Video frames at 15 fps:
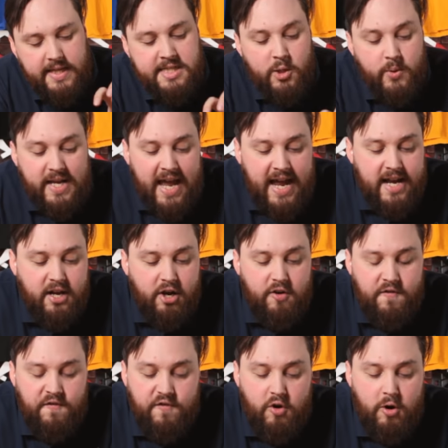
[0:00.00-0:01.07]
So it can
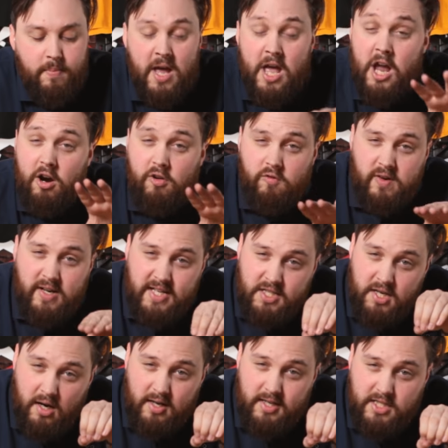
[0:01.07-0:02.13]
go from a really
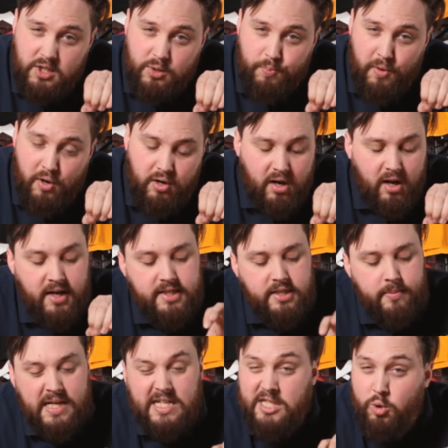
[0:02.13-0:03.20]
tight
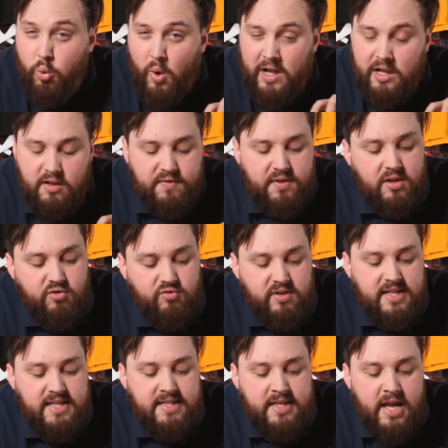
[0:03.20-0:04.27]
spotlight, about 12
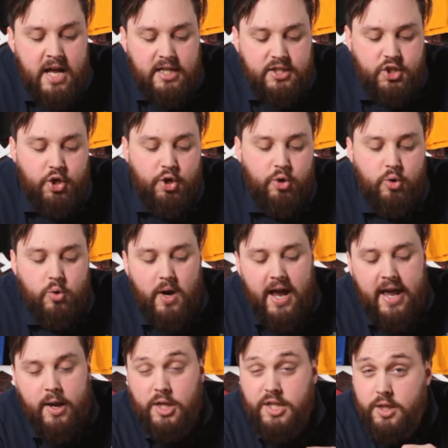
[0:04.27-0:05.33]
degrees, to
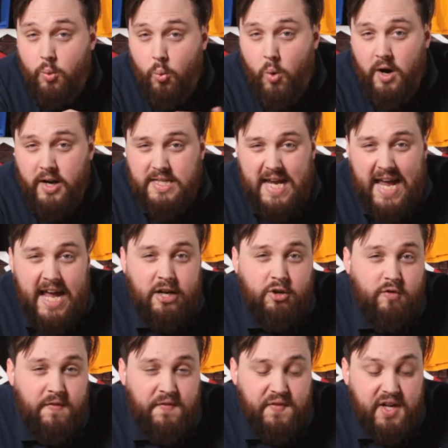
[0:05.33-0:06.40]
a sort of wide
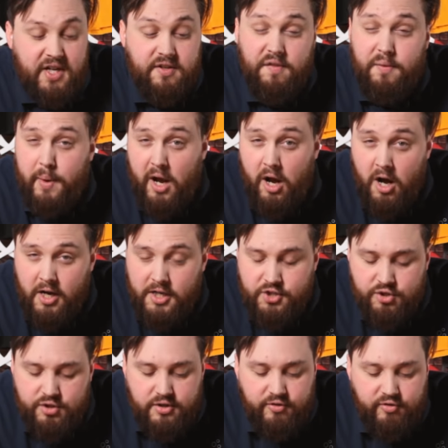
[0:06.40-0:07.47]
angle flood of about
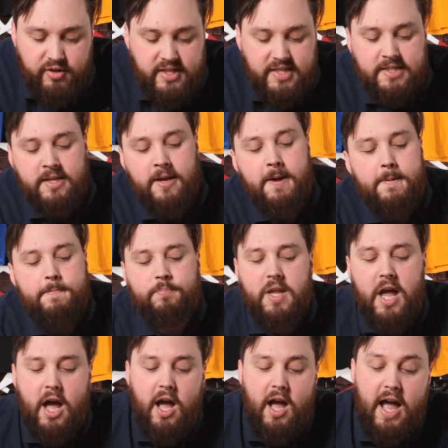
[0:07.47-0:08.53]
100 degrees.
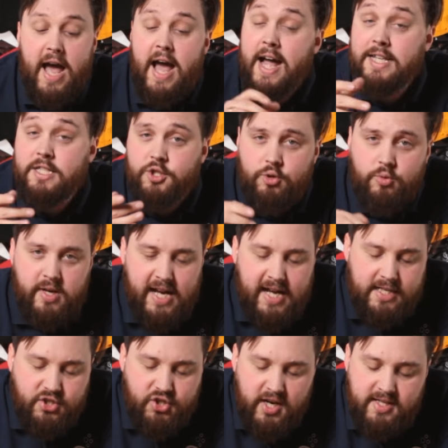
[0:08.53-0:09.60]
And you
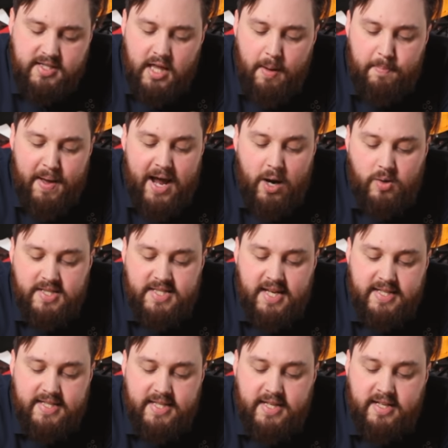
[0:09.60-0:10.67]
can change that power
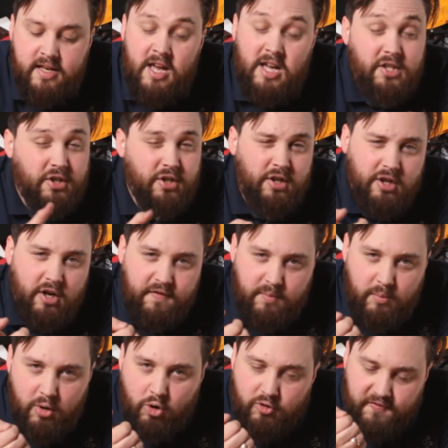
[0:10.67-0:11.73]
setting. So you can go
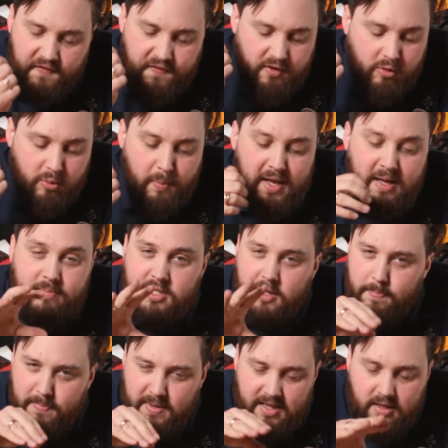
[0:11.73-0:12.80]
from full beam
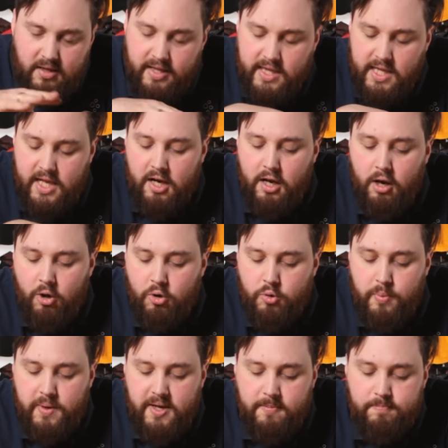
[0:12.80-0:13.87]
to middle and then low
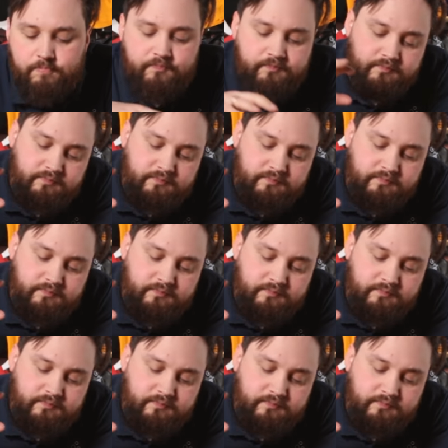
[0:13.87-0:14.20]
beam.